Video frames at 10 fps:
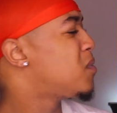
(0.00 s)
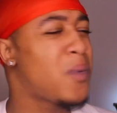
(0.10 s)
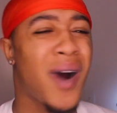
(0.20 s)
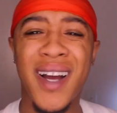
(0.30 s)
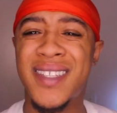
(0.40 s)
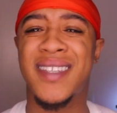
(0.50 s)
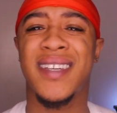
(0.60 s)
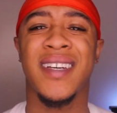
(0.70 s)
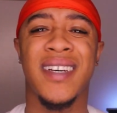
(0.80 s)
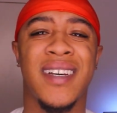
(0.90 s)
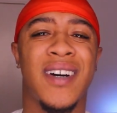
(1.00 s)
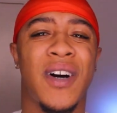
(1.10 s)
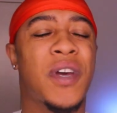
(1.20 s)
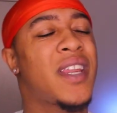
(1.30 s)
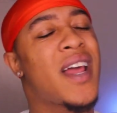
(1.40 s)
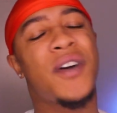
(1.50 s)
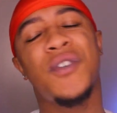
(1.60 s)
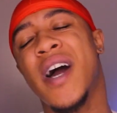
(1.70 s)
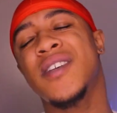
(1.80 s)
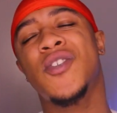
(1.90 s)
What? Okay, now
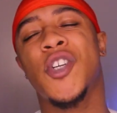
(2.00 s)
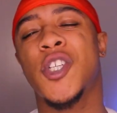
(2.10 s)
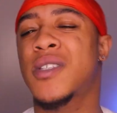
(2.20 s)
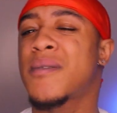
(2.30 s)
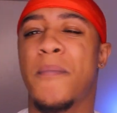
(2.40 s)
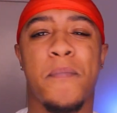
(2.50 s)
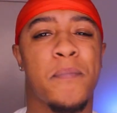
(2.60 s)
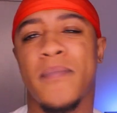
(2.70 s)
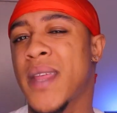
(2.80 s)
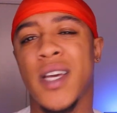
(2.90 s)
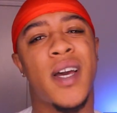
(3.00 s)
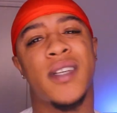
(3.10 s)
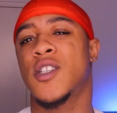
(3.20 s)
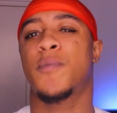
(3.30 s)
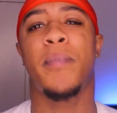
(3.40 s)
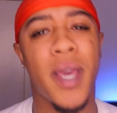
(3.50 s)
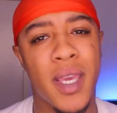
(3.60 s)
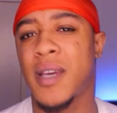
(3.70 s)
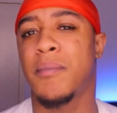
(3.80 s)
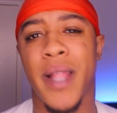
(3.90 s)
you guys are just
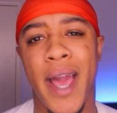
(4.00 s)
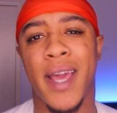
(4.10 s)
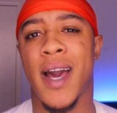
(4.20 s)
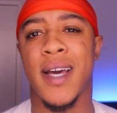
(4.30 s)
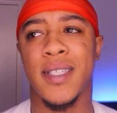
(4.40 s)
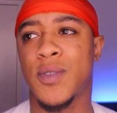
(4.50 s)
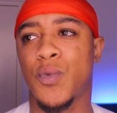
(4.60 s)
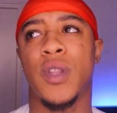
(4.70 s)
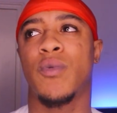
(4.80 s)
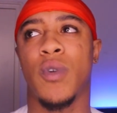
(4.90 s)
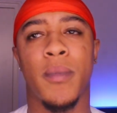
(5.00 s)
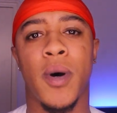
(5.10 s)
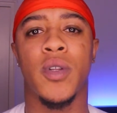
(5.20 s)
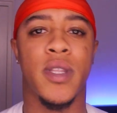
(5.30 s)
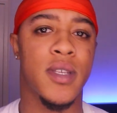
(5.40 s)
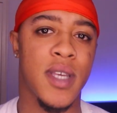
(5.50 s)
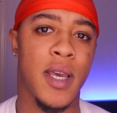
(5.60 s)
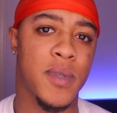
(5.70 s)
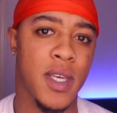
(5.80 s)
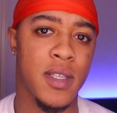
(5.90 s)
picking black guys with remotely the
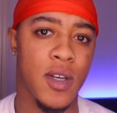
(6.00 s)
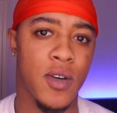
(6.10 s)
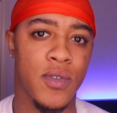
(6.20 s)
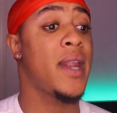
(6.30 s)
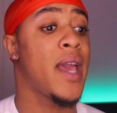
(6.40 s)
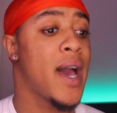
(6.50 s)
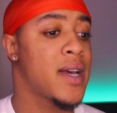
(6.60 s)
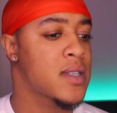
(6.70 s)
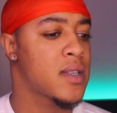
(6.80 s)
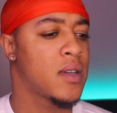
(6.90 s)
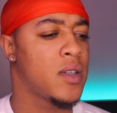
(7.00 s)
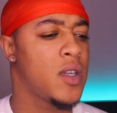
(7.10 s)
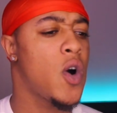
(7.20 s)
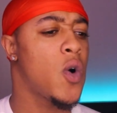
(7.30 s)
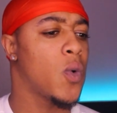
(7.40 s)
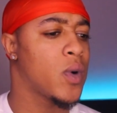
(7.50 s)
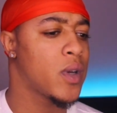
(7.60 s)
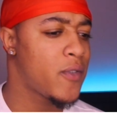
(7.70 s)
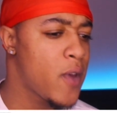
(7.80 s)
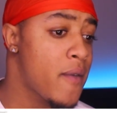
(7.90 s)
same skin tone. Benny asks, yo,
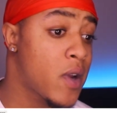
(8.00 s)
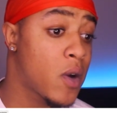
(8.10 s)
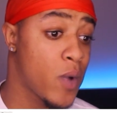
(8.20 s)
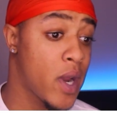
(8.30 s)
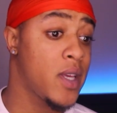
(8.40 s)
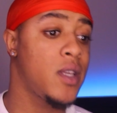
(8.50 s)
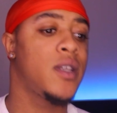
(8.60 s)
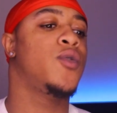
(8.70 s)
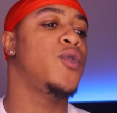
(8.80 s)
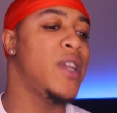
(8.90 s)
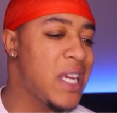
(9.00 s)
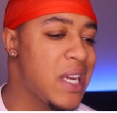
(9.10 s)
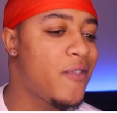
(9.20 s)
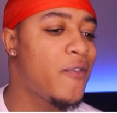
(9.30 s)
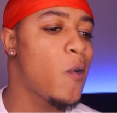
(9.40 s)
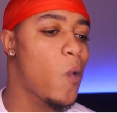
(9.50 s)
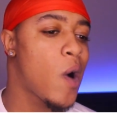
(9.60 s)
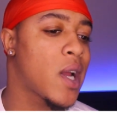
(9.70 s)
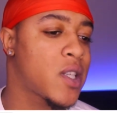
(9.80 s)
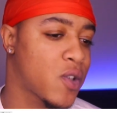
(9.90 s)
if you haven't already, you need to
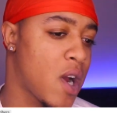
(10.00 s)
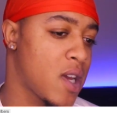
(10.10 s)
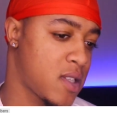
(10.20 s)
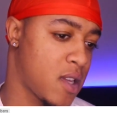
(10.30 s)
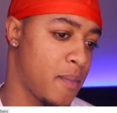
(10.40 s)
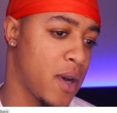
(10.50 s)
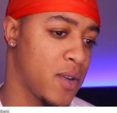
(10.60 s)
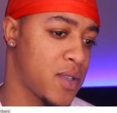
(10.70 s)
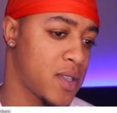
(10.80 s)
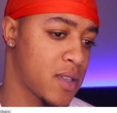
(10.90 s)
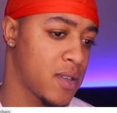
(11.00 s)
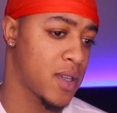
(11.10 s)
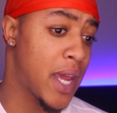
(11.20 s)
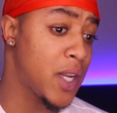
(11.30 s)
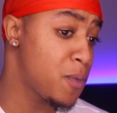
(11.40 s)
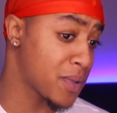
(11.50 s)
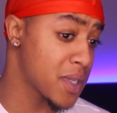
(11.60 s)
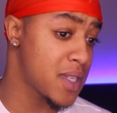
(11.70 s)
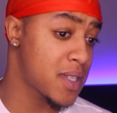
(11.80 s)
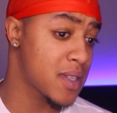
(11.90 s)
watch Rastamouse. Can you
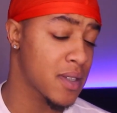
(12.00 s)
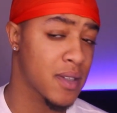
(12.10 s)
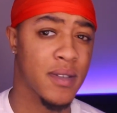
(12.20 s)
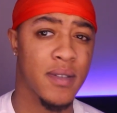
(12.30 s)
please?